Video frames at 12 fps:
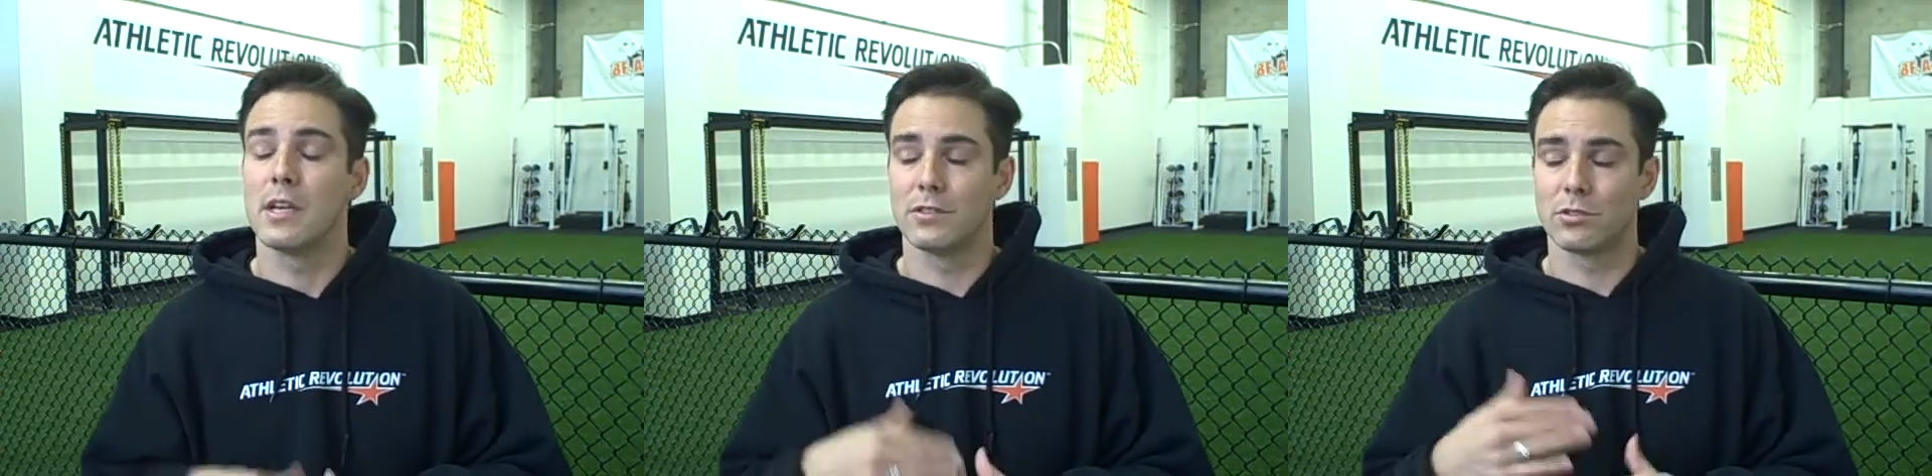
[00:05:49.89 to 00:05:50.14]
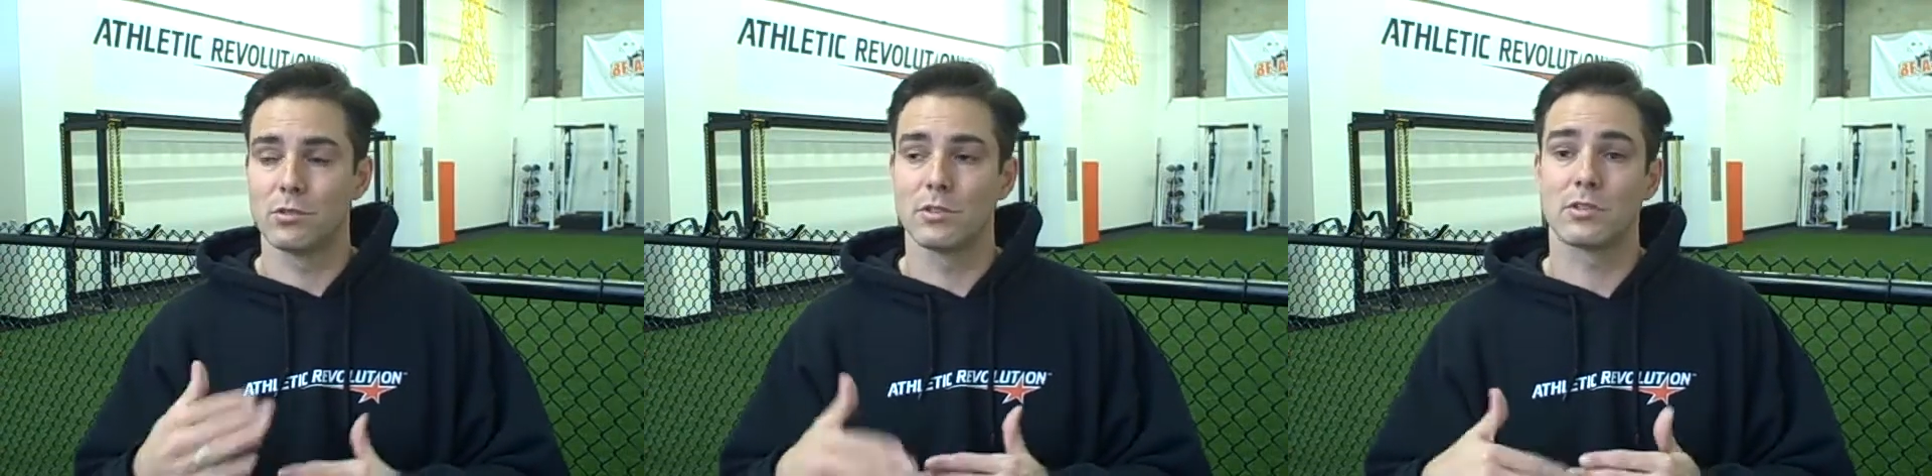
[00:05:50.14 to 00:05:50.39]
as
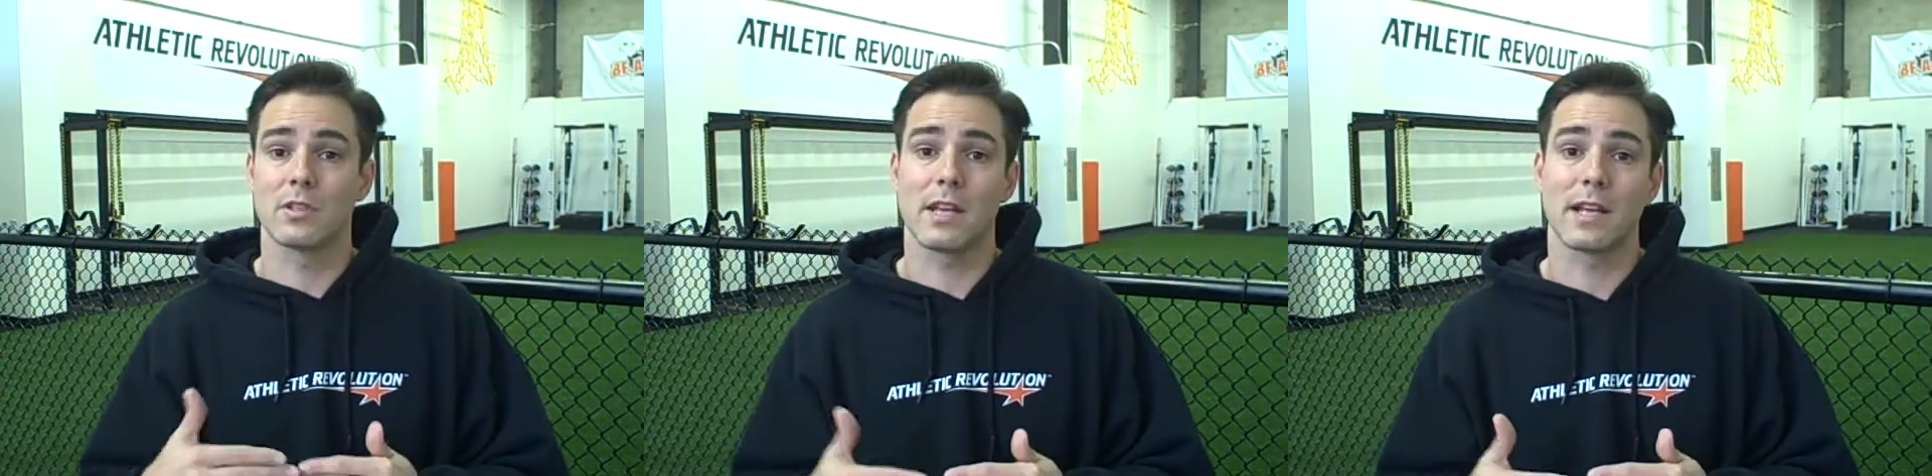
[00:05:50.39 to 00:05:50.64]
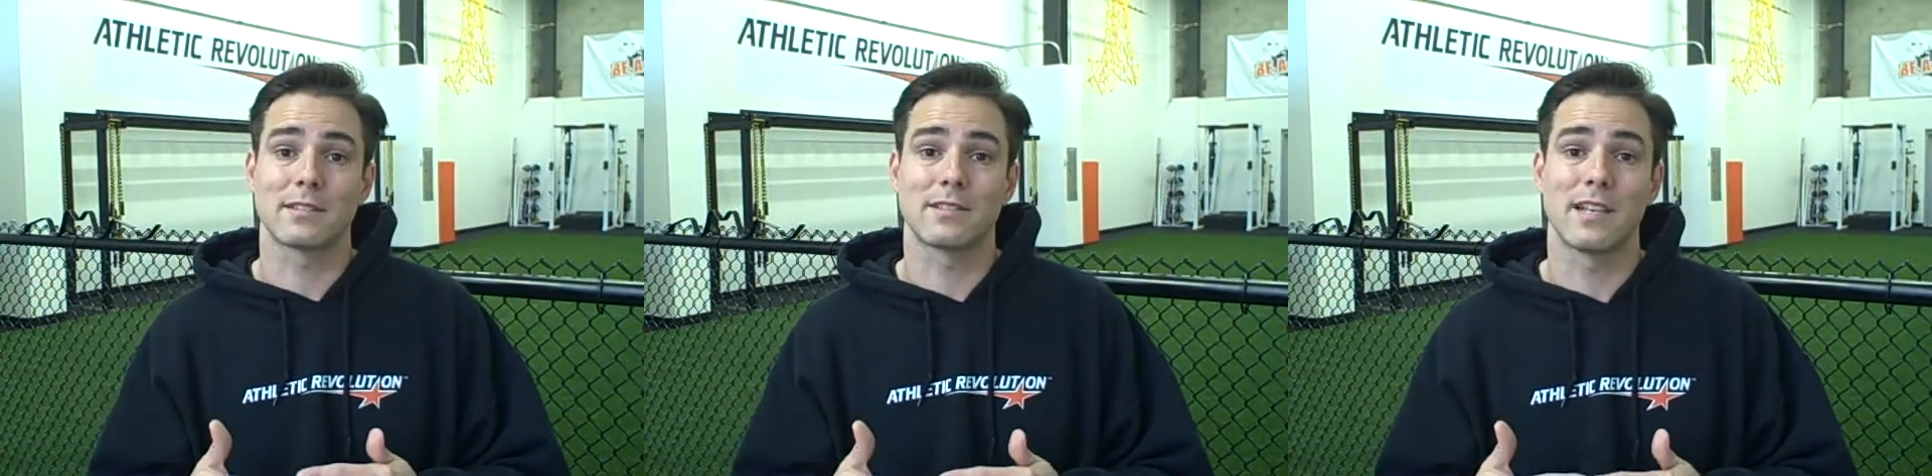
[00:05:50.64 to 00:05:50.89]
soon as the
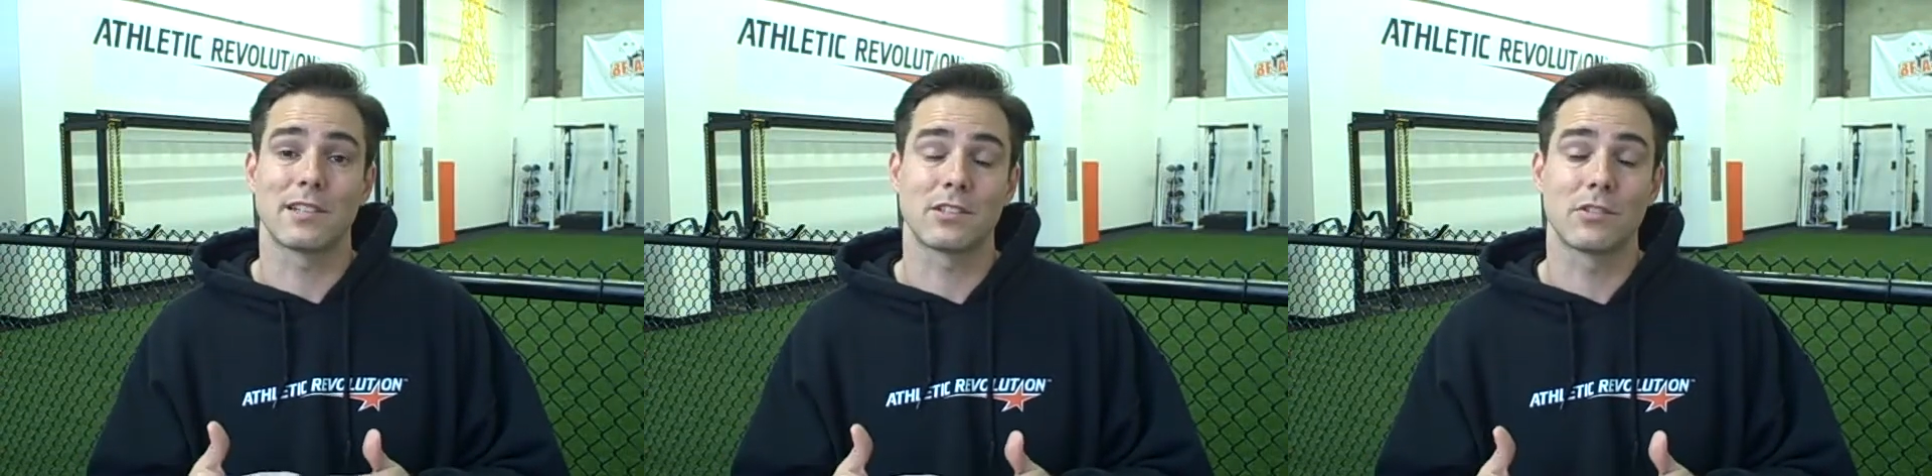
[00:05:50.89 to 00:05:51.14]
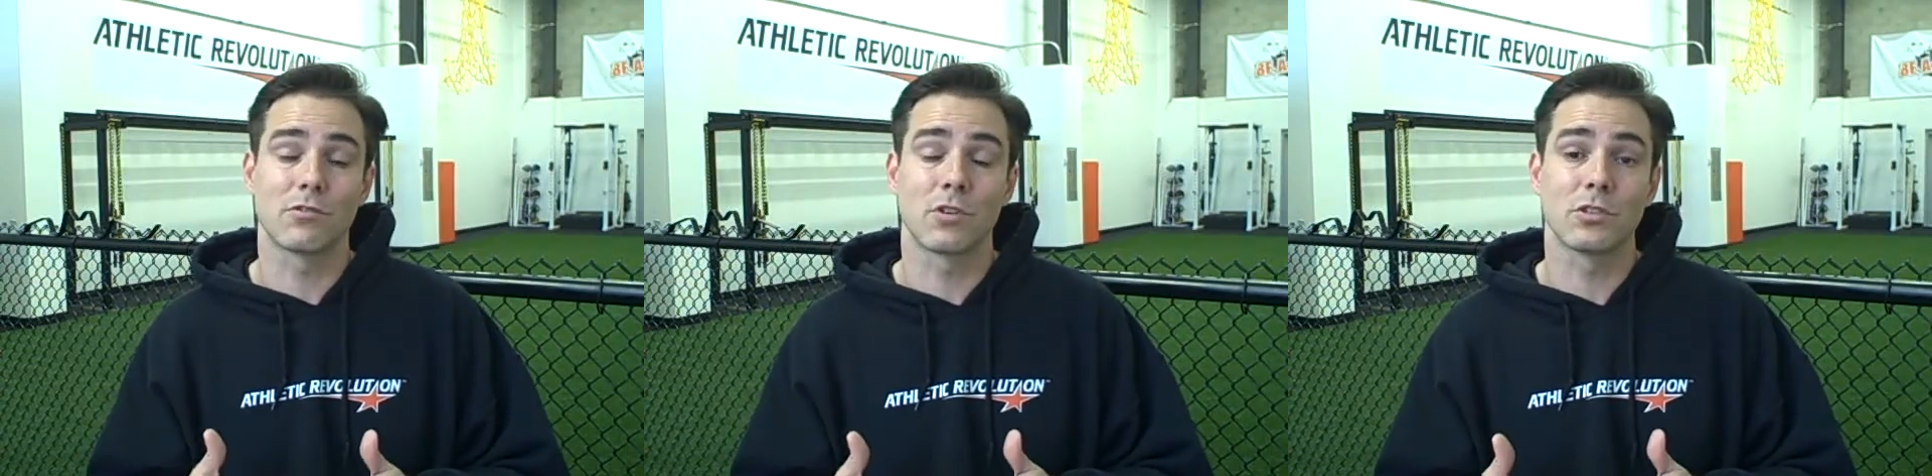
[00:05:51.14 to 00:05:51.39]
next
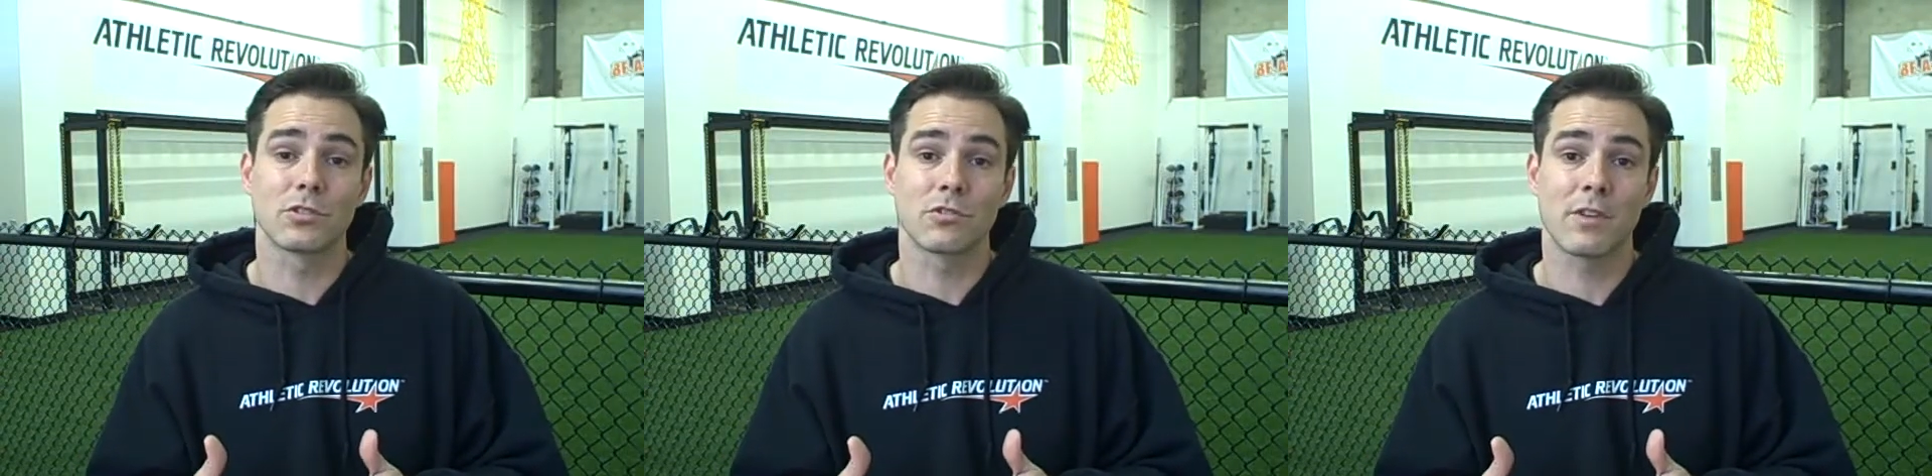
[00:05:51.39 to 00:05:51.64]
session rolls